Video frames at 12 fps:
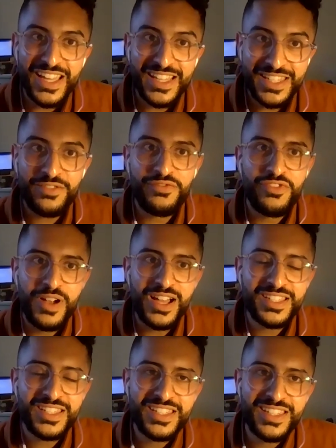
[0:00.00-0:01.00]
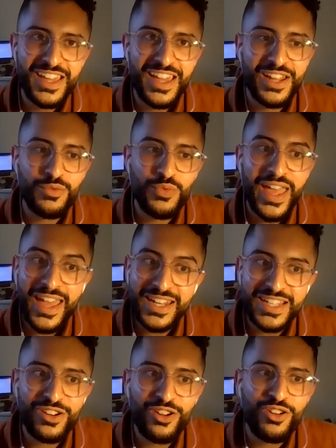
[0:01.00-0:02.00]
That's it from us. And we're
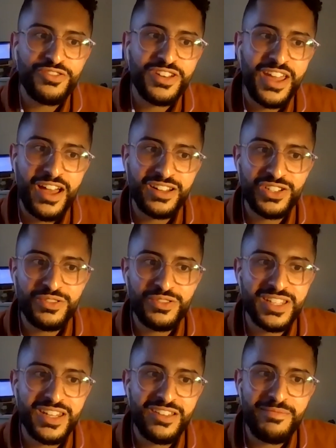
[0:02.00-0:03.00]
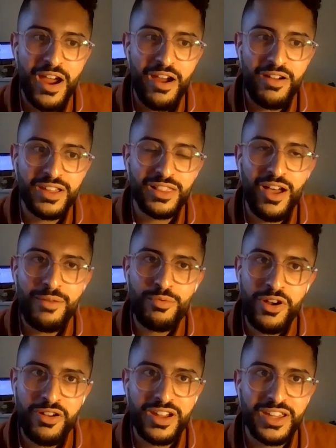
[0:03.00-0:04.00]
handing it over now to City of Marion
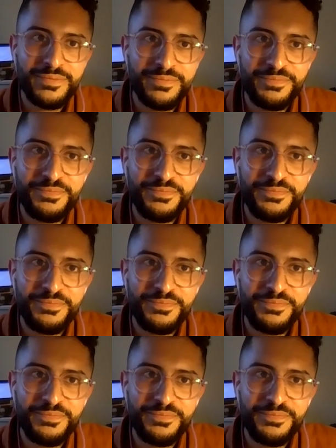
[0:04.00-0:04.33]
Library.